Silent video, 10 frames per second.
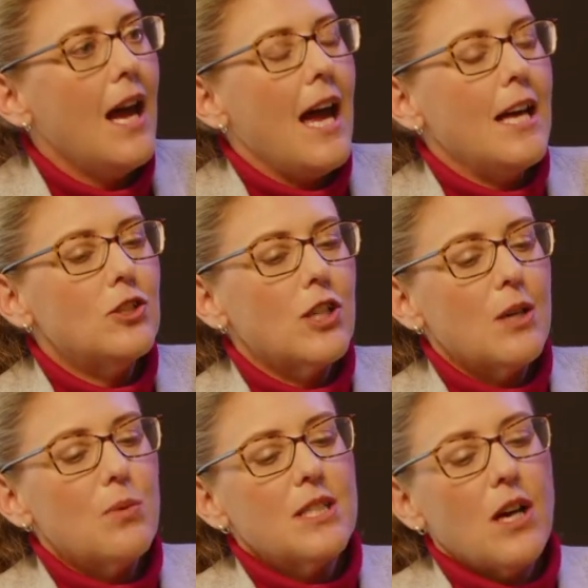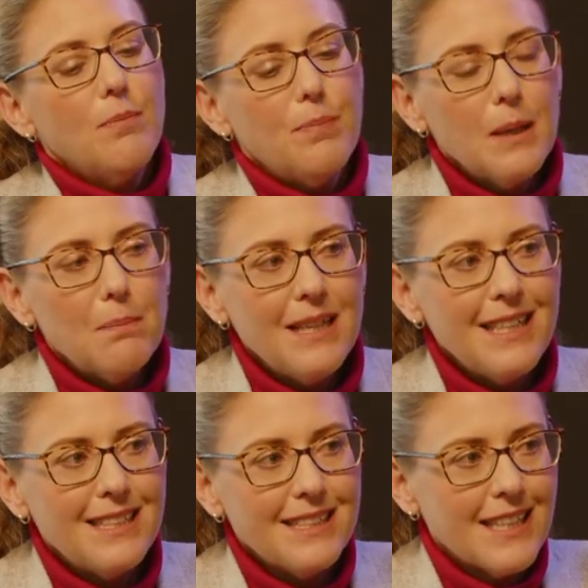And so there was a big
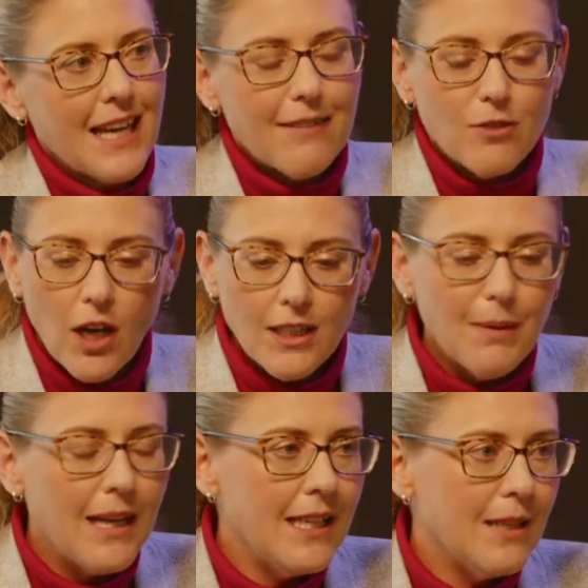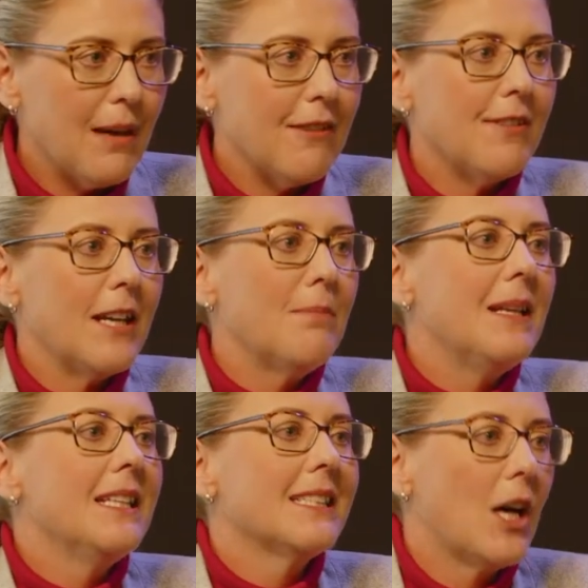plea to say, I've got money in my fund,
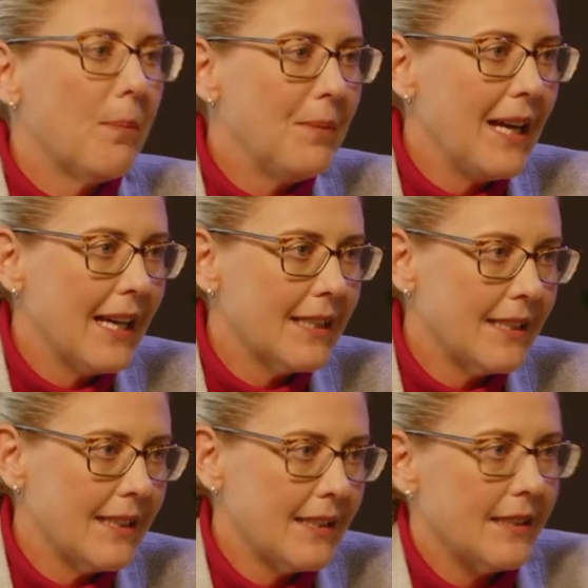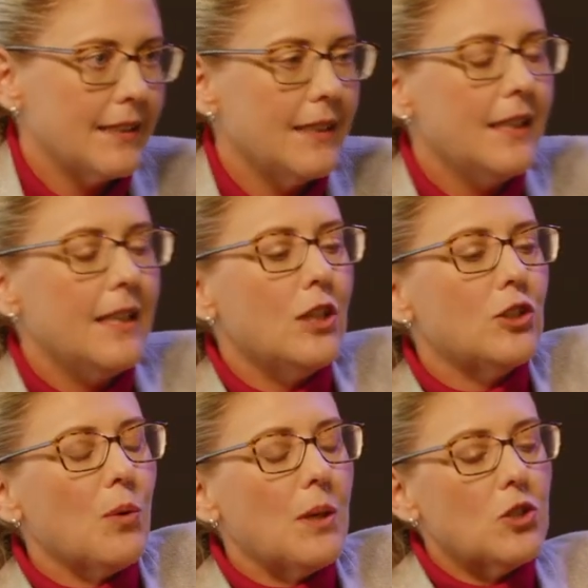please help me access it.
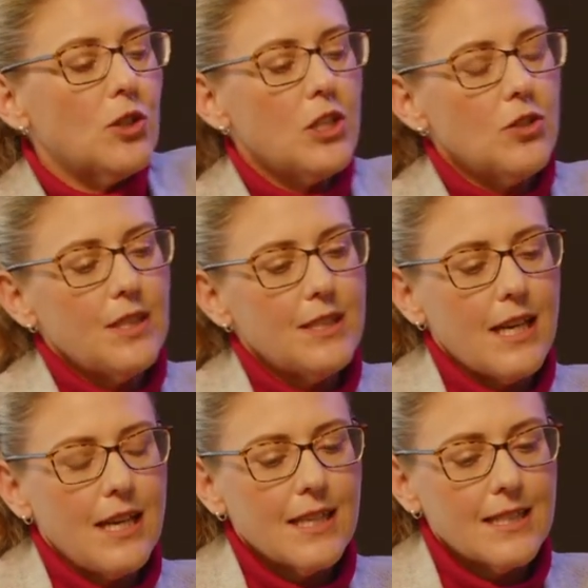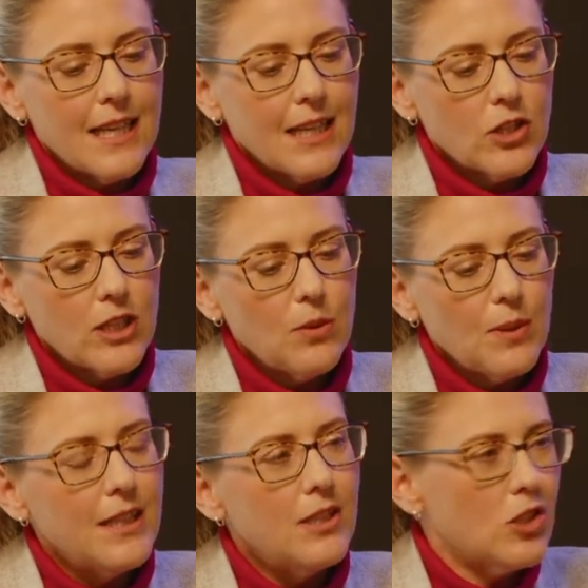So what Treasury is saying is actually we
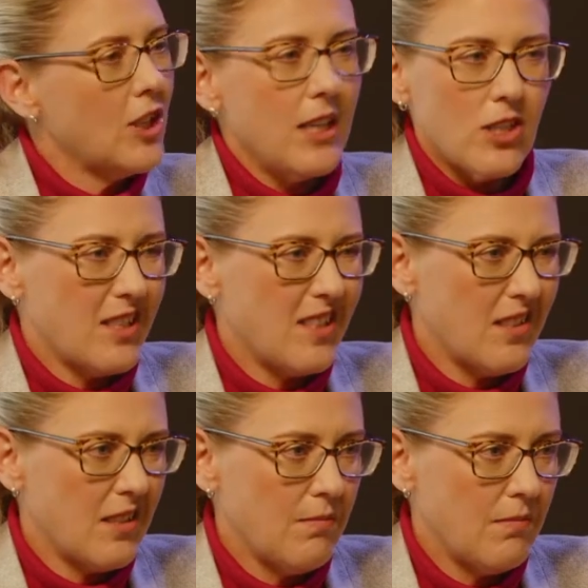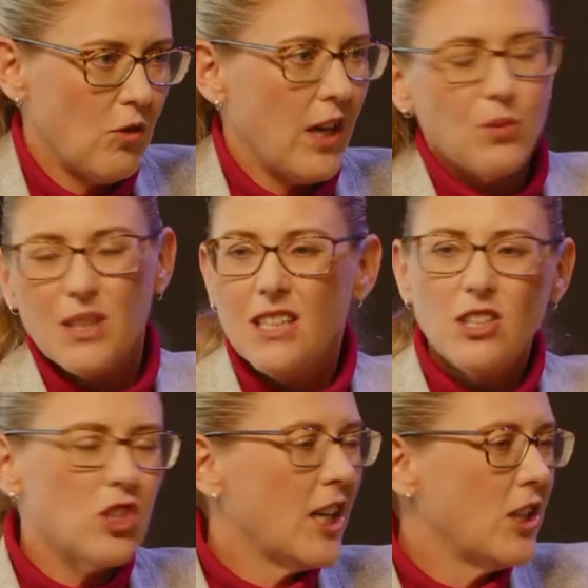need to change our system, right? We need to
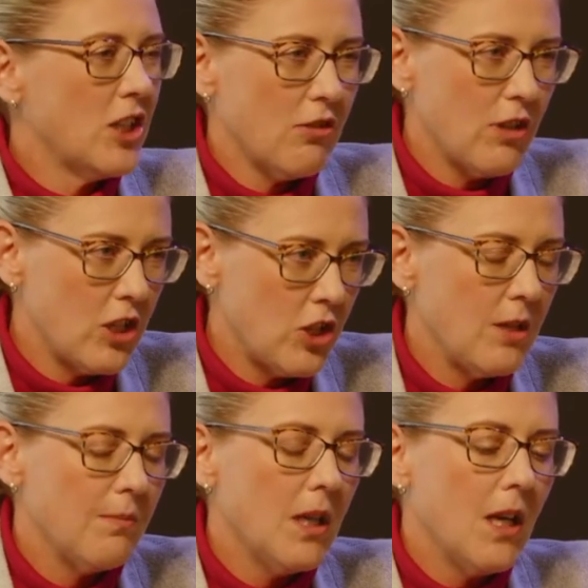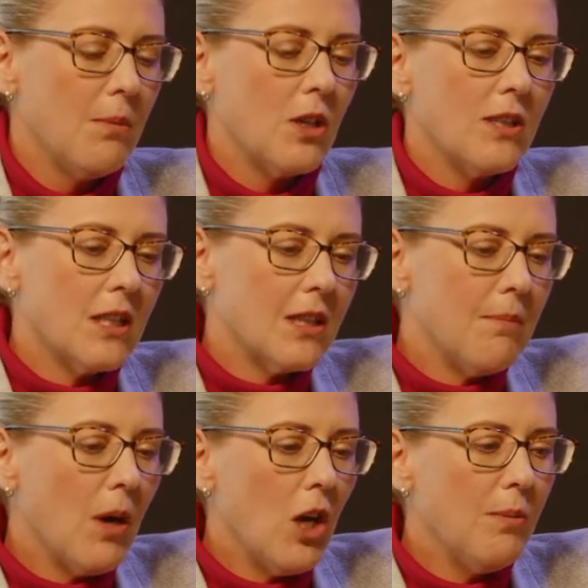change our regime because at the
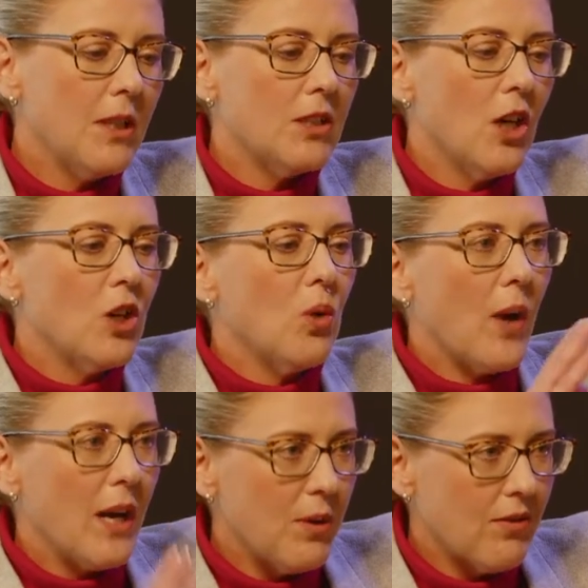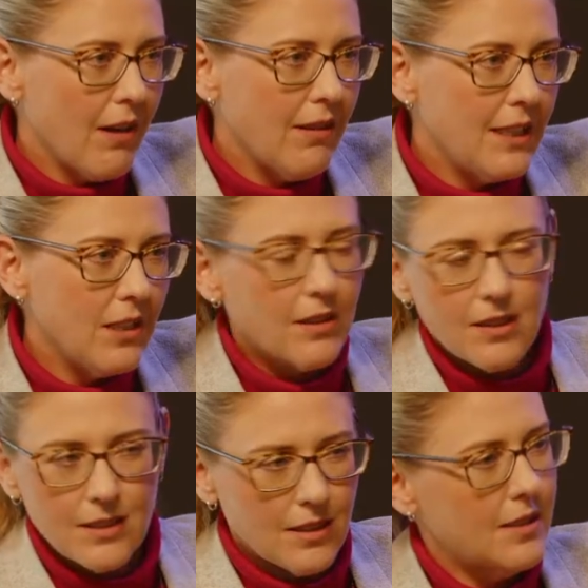moment, the way we've currently got the
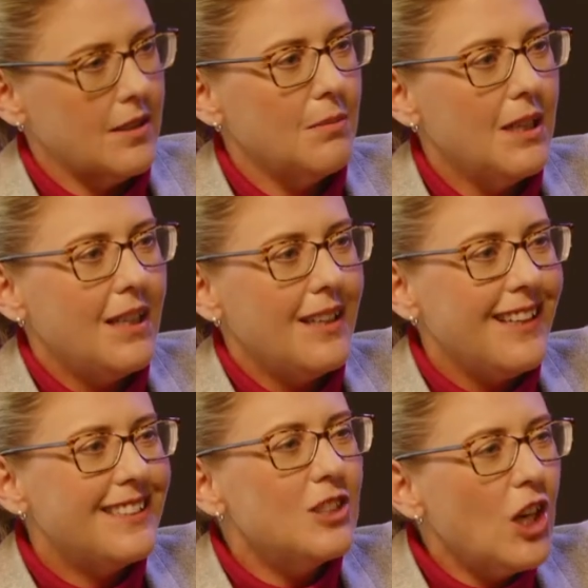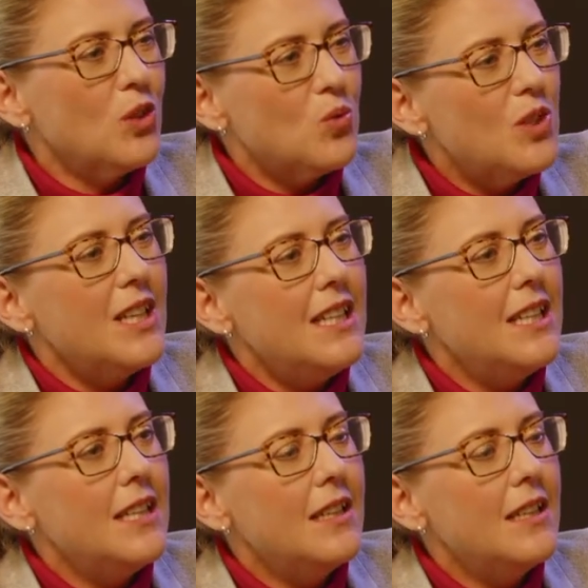system, it's not really,